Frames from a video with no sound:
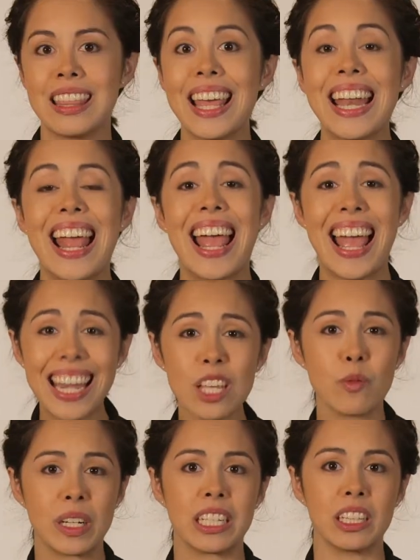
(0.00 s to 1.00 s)
that
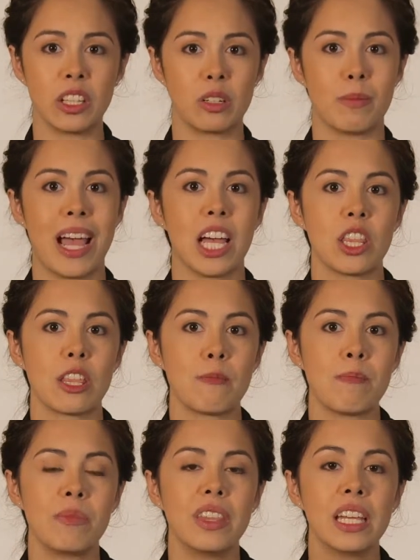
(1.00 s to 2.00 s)
anyone can learn math,
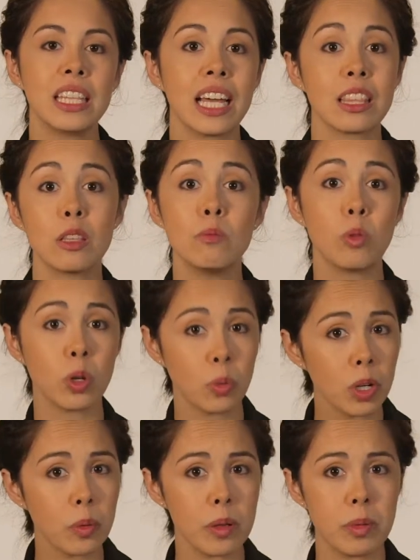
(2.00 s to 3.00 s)
and that the more
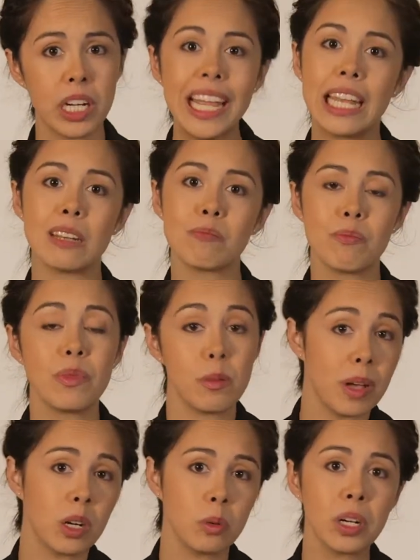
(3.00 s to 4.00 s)
work we put in, the
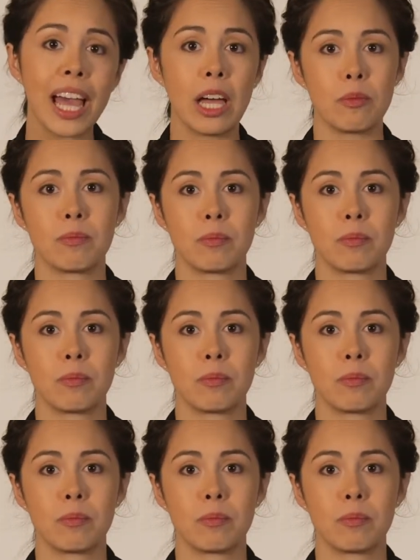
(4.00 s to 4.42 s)
better we'll get.